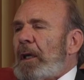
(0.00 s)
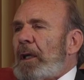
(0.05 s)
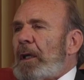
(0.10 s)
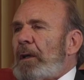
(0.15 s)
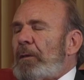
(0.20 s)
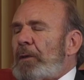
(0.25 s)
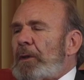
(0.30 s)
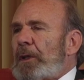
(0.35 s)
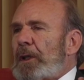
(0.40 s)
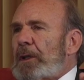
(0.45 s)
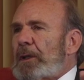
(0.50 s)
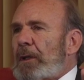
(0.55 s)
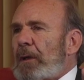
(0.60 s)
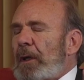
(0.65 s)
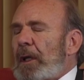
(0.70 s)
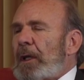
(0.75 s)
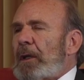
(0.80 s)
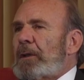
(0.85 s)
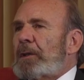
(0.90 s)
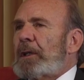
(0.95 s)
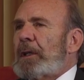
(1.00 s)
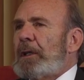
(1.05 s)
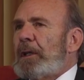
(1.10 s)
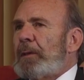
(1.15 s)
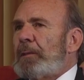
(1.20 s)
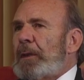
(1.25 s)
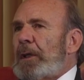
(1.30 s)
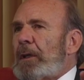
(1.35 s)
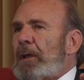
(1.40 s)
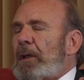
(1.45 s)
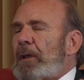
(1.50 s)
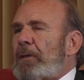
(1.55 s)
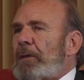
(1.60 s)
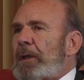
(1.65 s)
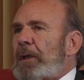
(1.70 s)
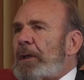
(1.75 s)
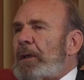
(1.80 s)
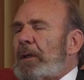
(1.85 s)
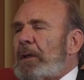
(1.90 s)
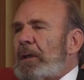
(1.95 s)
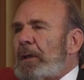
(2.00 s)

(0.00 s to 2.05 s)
It was just like it was in the middle of it.